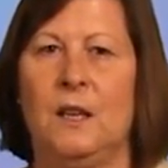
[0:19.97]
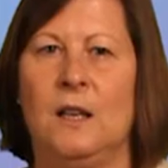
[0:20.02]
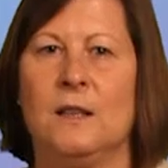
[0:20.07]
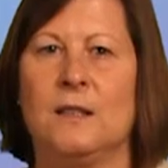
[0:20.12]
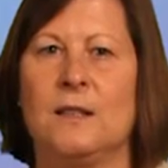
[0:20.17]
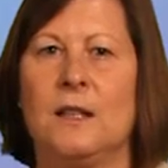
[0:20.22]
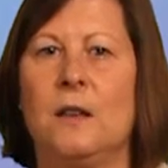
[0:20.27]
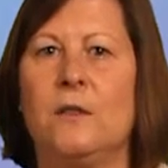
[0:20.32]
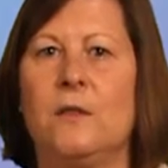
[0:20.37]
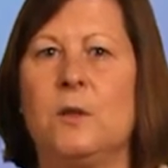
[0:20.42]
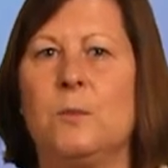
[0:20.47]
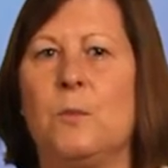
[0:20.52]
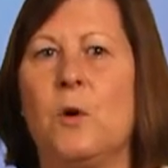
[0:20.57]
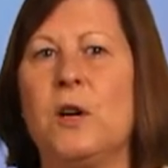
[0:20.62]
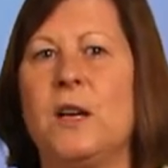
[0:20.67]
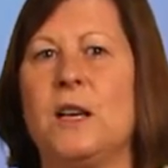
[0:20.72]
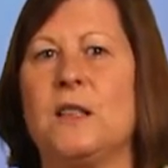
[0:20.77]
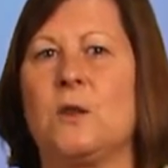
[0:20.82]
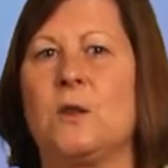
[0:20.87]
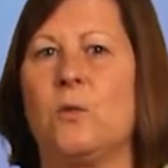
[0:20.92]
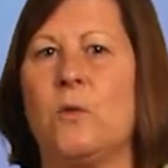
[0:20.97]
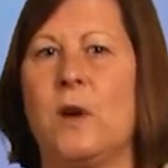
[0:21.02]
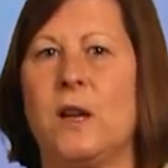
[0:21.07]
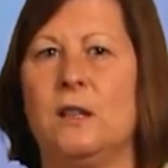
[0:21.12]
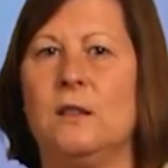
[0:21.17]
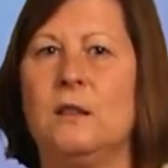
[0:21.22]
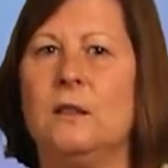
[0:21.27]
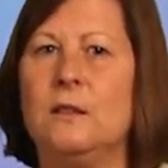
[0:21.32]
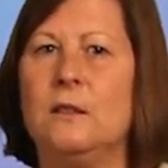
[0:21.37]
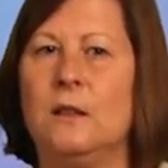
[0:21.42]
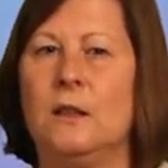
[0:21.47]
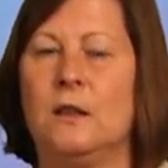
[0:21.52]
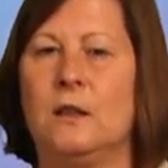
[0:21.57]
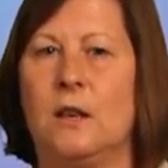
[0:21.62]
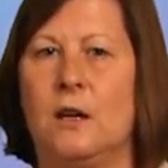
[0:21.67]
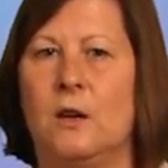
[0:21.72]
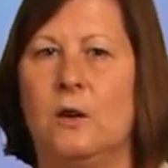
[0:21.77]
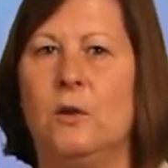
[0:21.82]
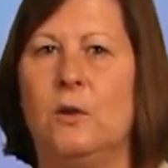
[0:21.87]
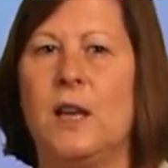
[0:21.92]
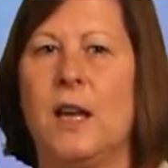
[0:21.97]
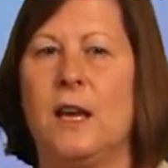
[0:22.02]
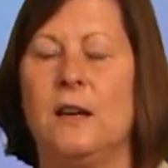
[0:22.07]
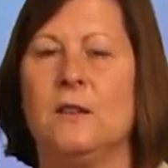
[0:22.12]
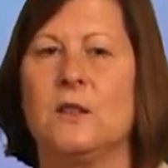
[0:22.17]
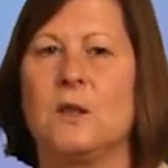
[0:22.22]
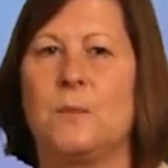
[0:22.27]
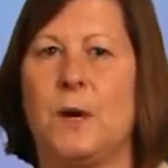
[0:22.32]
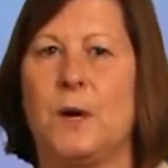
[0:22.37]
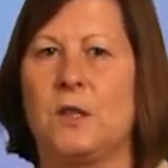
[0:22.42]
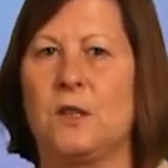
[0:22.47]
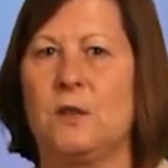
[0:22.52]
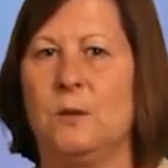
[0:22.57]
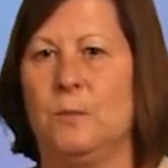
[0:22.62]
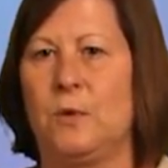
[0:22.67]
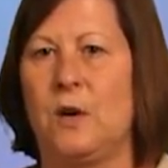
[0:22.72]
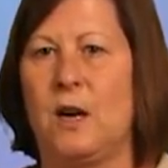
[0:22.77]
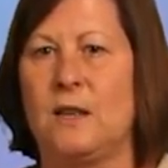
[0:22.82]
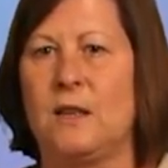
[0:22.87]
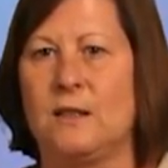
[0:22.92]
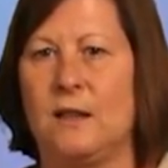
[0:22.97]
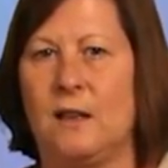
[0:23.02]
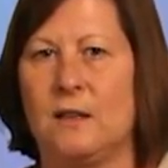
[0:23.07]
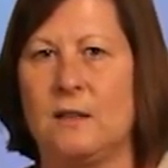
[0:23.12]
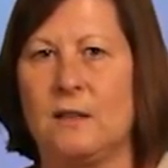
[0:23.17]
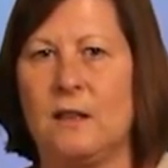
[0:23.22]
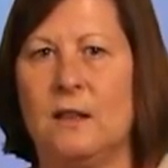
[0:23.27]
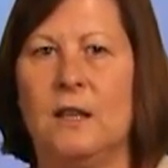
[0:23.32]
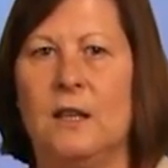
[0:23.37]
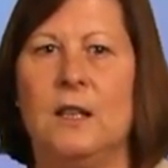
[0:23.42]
The City of Des Moines has a rental, code, and inspection process.